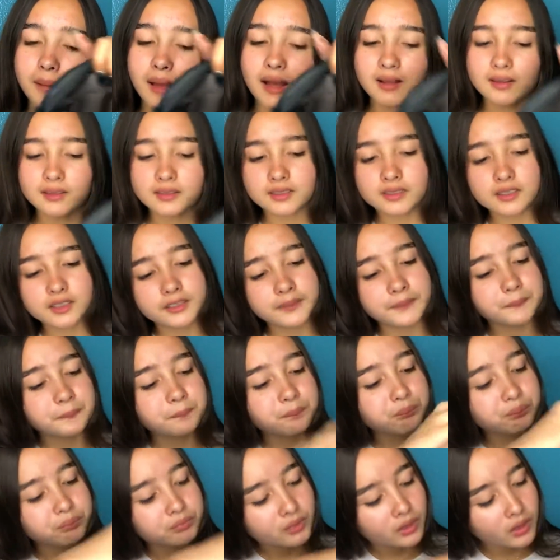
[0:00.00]
back on earth
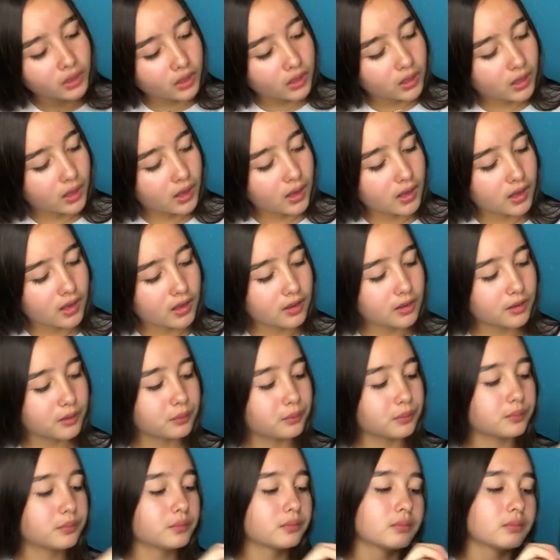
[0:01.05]
um,